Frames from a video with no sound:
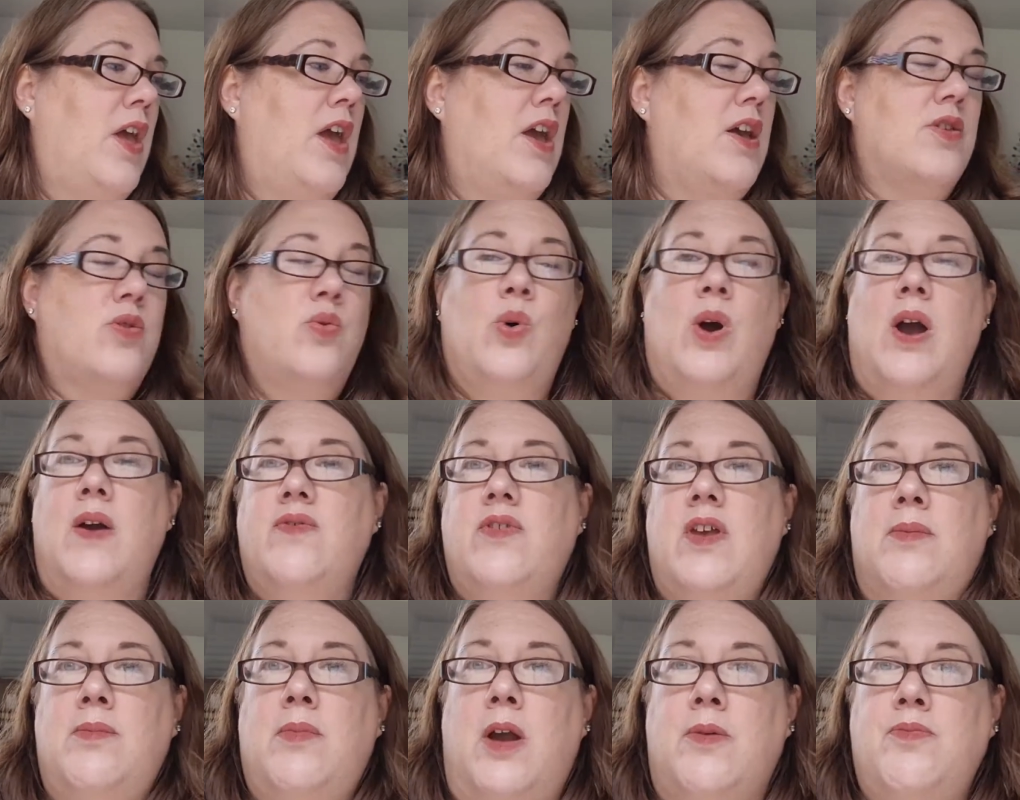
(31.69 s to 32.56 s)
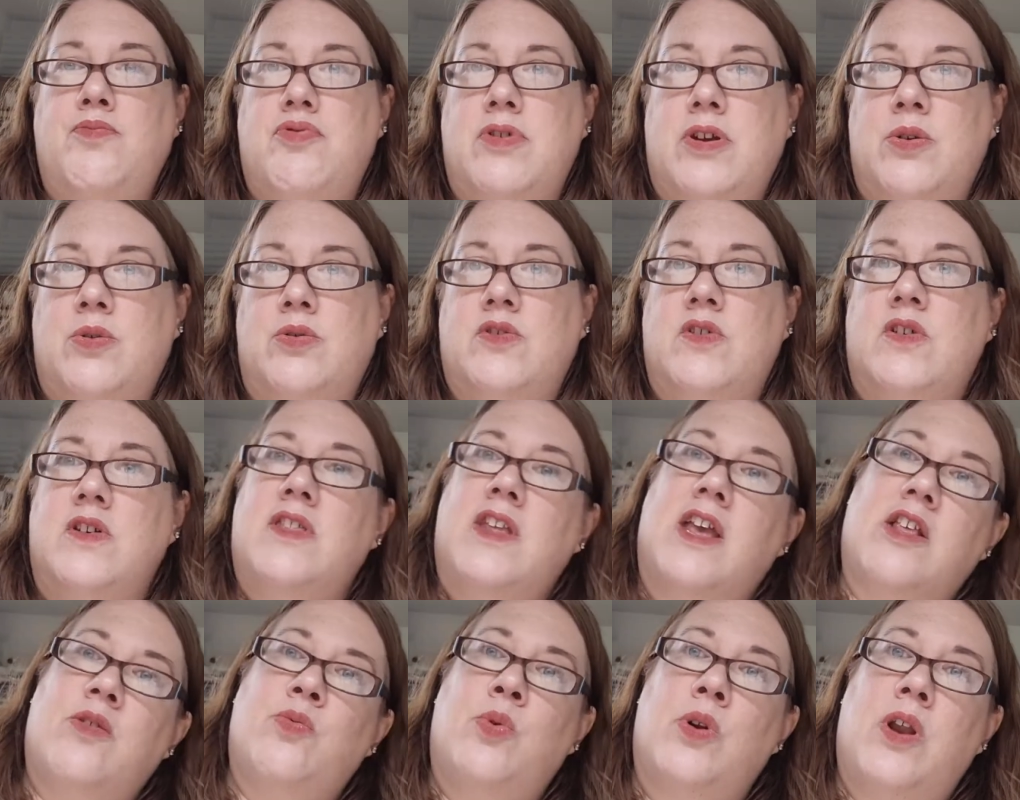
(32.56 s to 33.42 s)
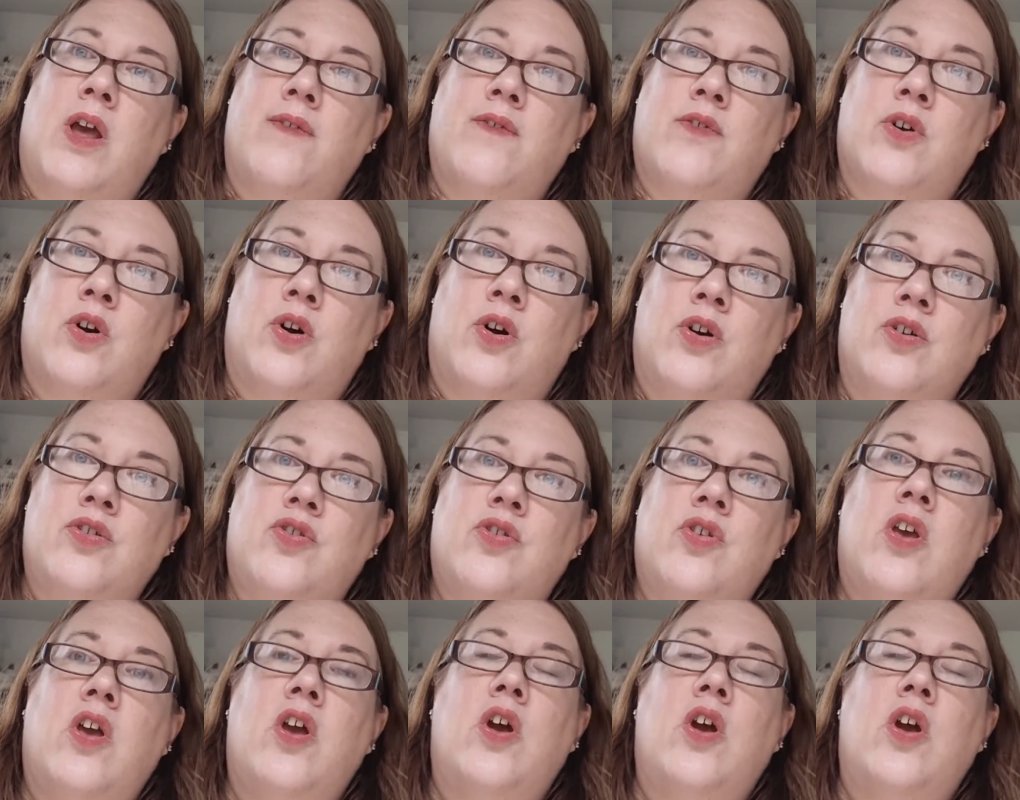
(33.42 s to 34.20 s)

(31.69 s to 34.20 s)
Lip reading: So I've done my pre-order and that's what I've got.